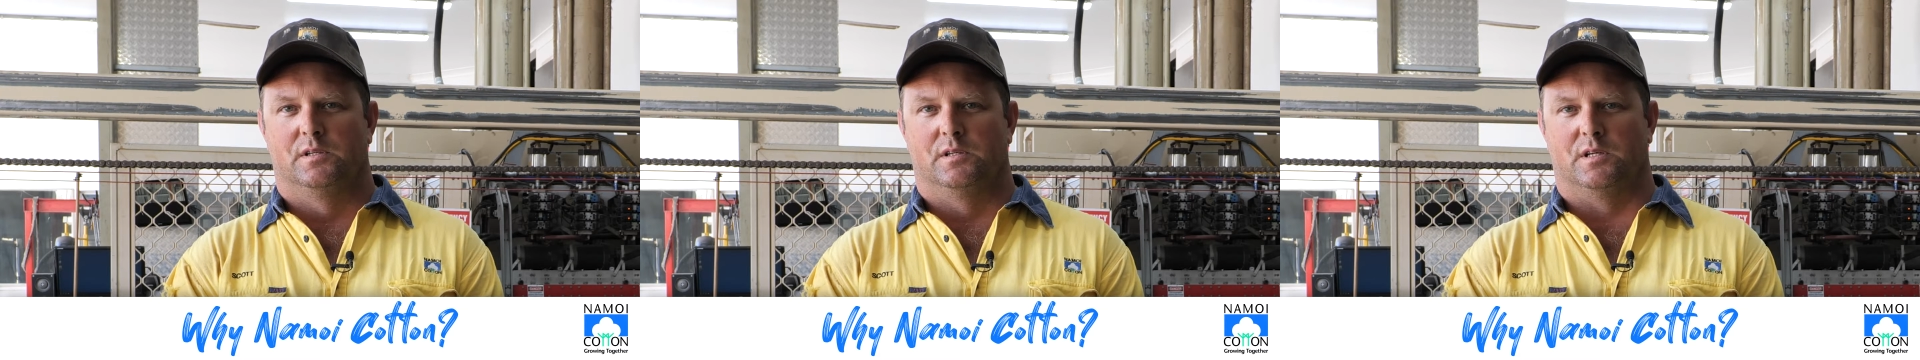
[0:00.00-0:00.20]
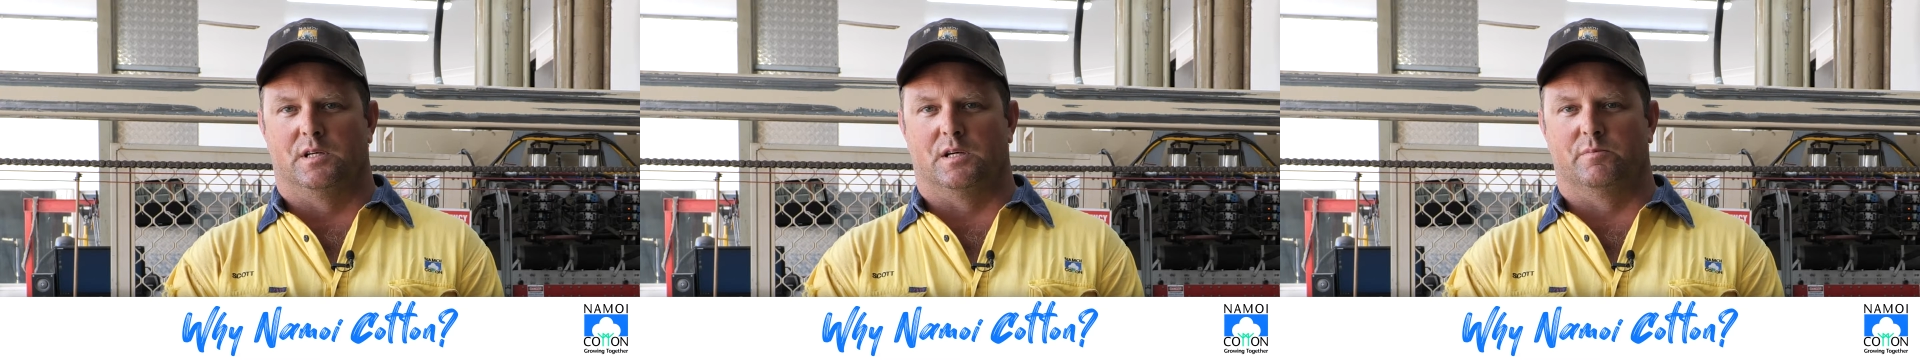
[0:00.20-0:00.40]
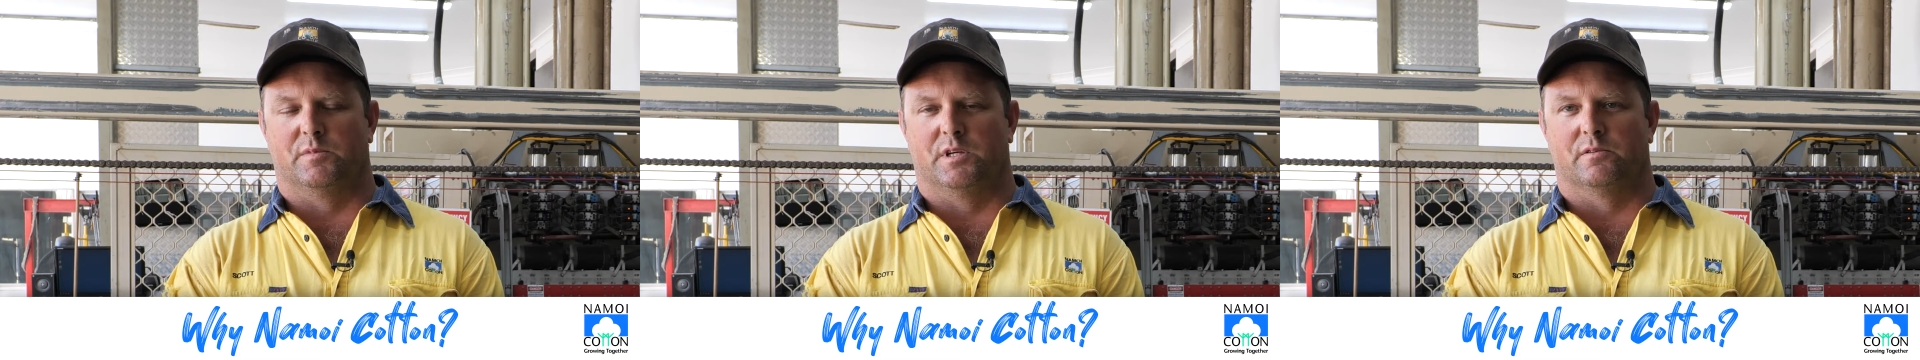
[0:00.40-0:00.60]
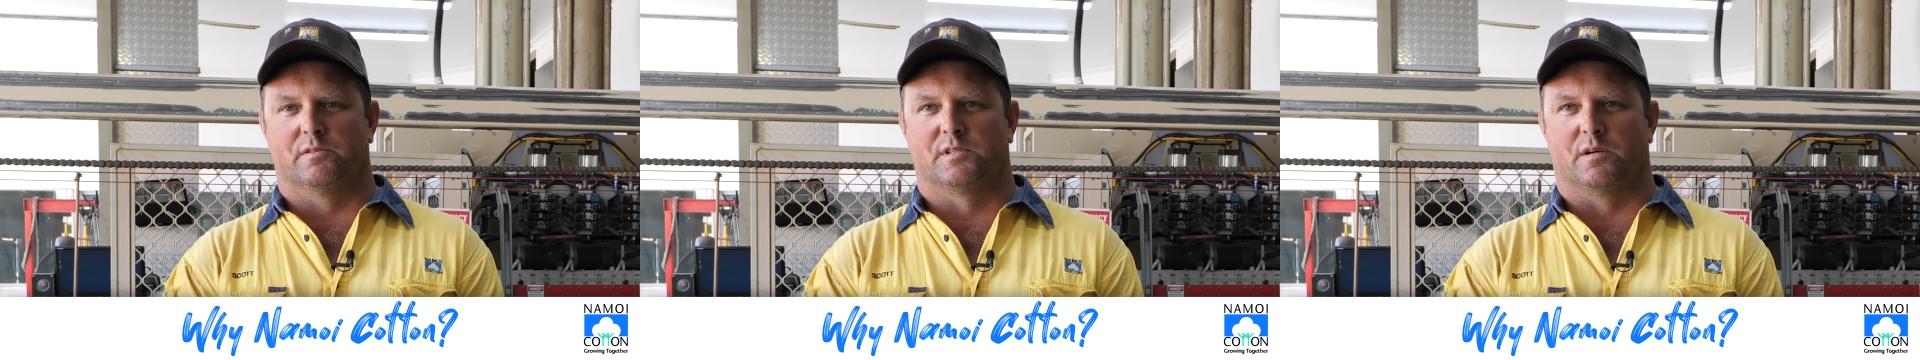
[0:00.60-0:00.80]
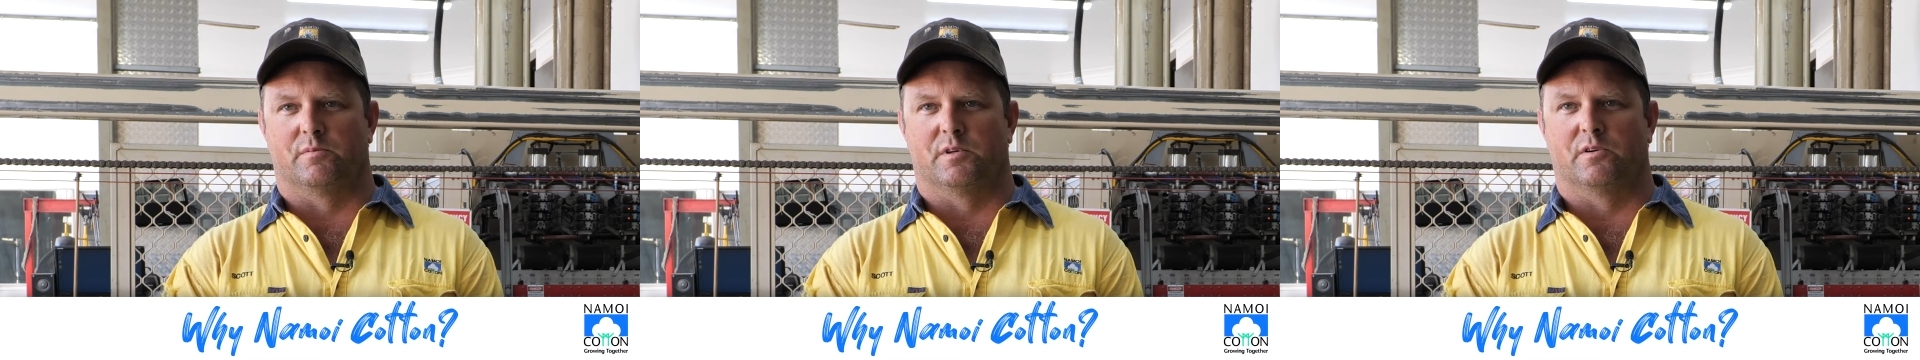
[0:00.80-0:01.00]
um, yeah, it was
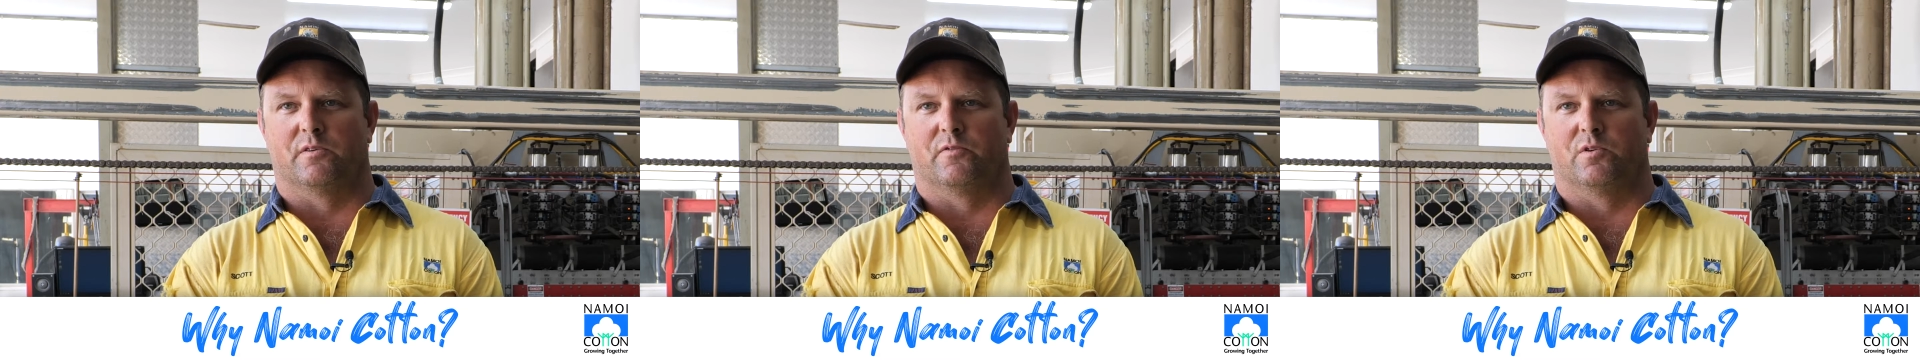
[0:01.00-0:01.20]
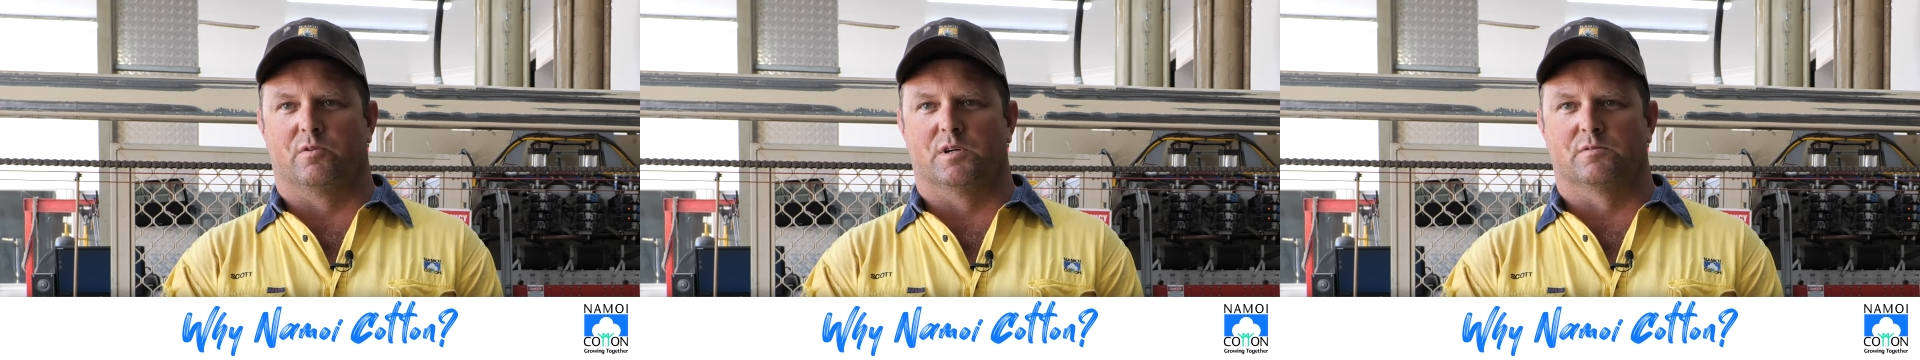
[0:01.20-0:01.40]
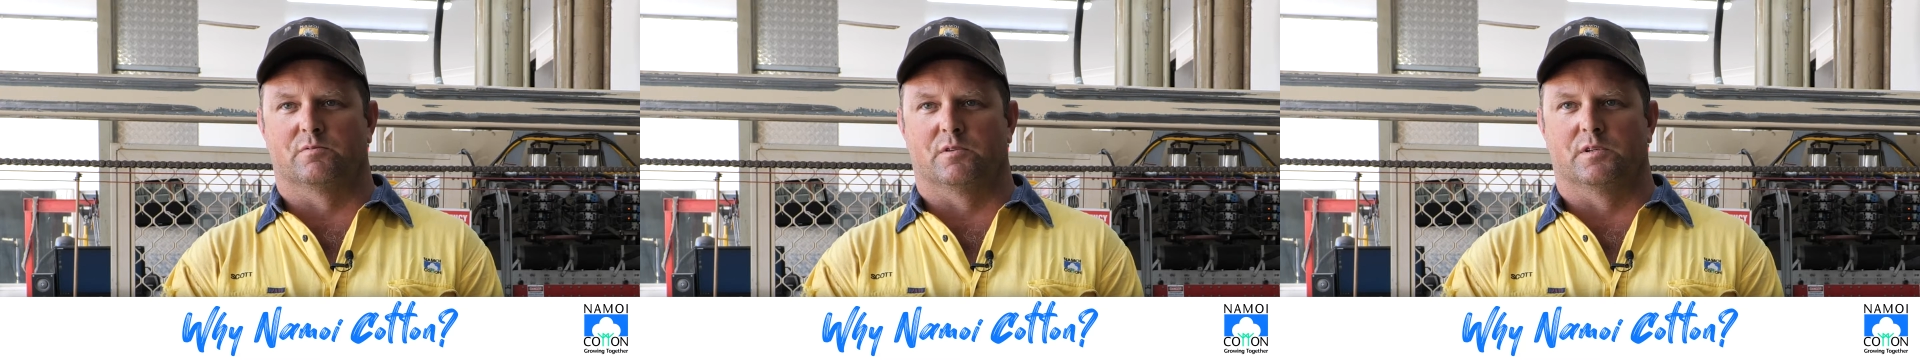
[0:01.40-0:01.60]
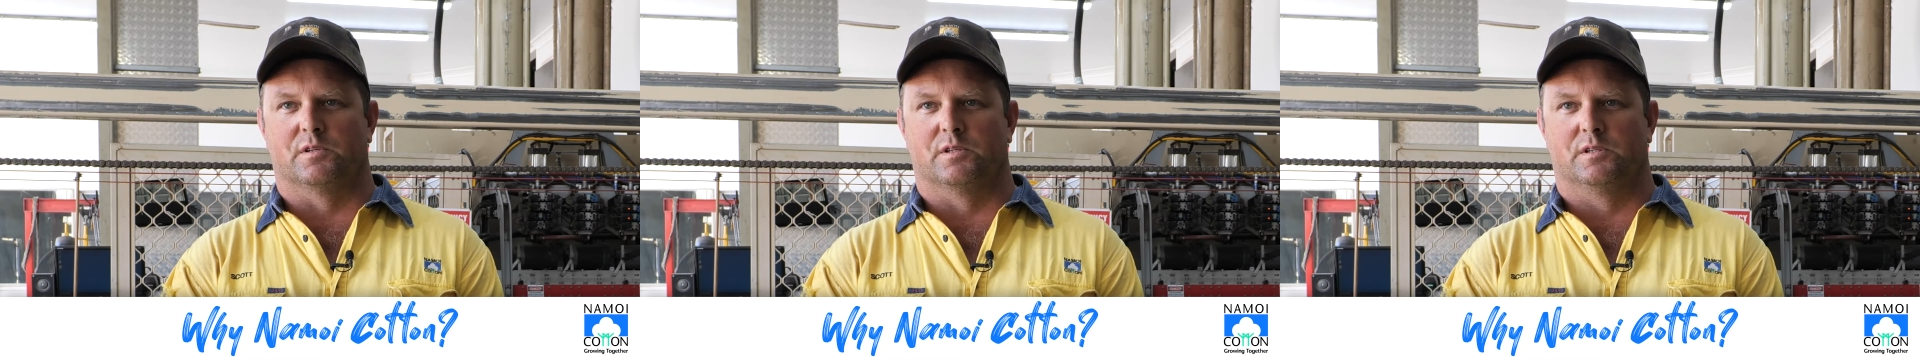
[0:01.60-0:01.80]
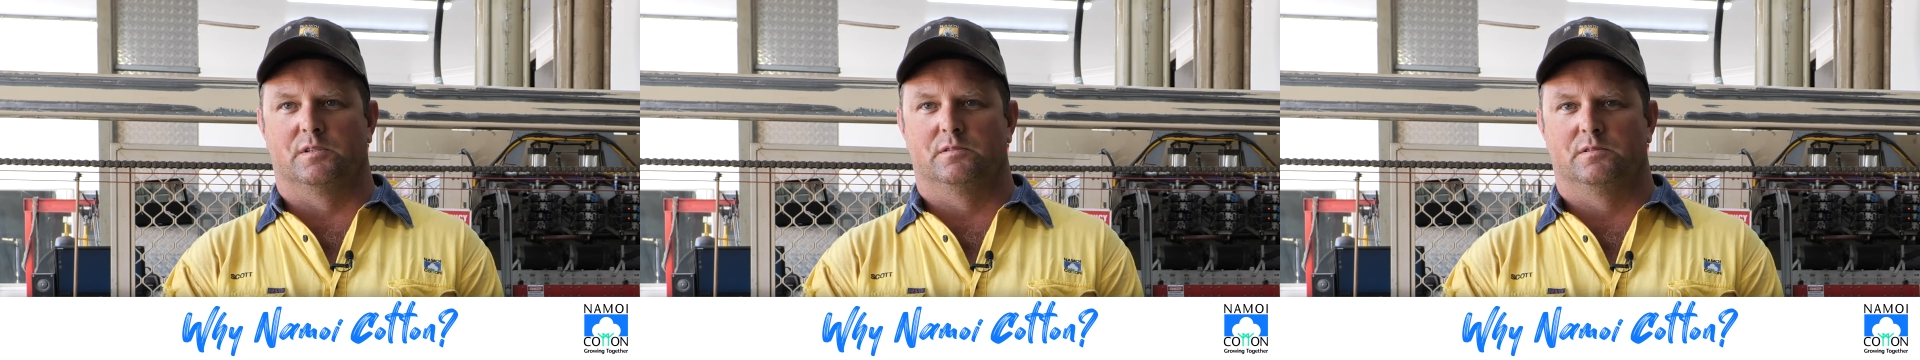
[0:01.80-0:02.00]
something that I've always wanted
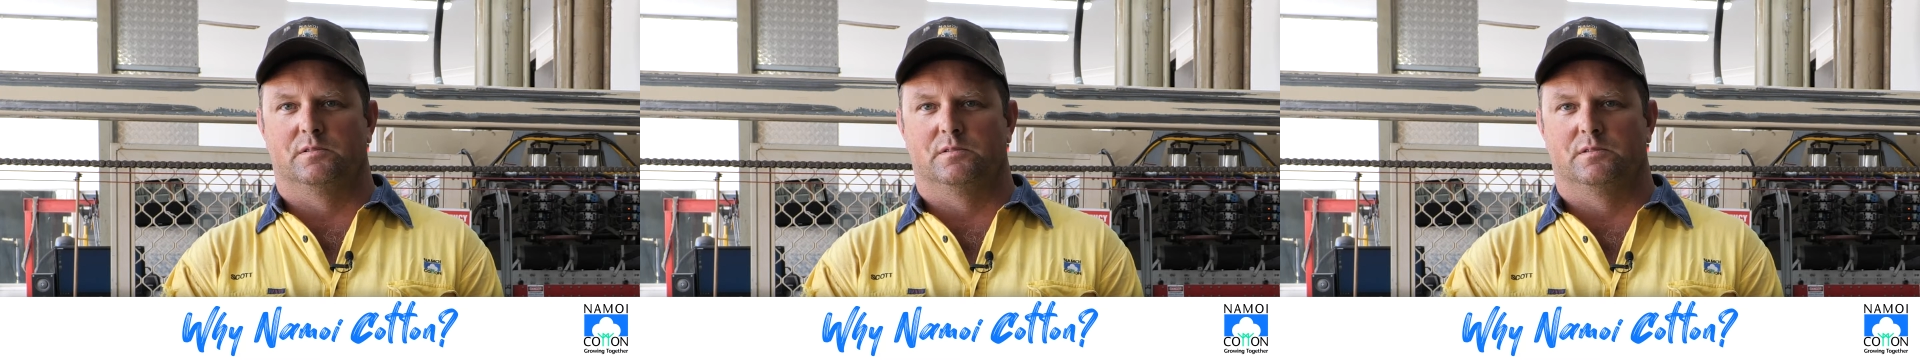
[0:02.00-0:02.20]
to do.